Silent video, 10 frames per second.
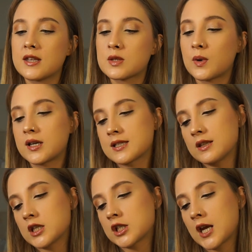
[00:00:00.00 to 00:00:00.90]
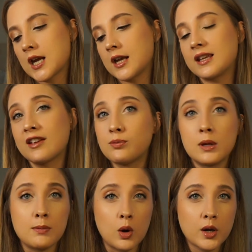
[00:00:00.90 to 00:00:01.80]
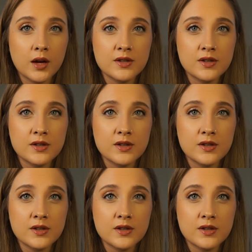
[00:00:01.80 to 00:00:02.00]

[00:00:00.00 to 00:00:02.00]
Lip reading: This one is in the shade Give Me Mocha.